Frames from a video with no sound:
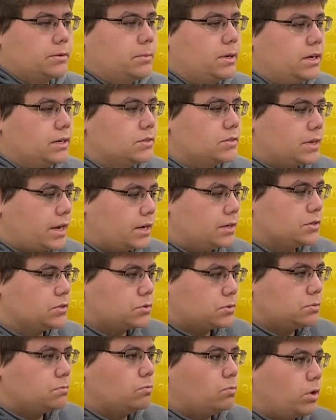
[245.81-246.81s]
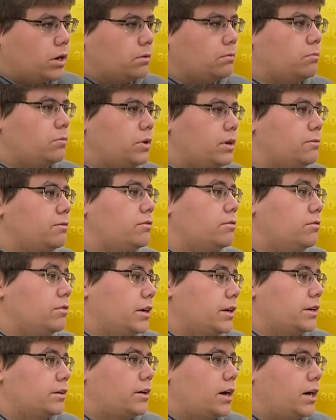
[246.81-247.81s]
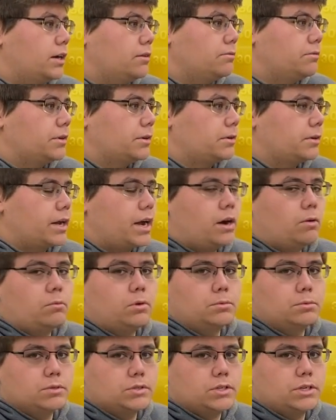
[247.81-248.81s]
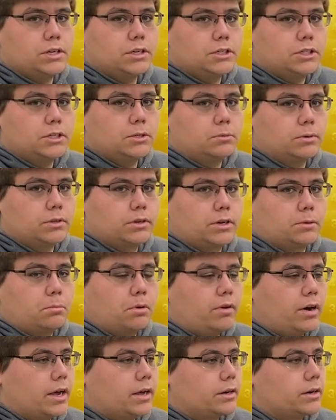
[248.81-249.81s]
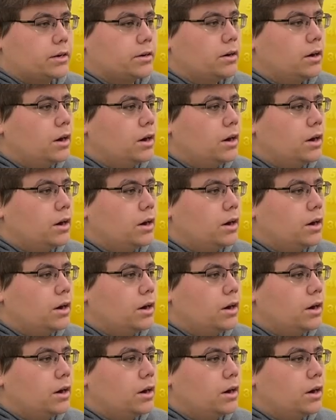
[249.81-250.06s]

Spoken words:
because that is what we later on figured out what was the issue with our planter.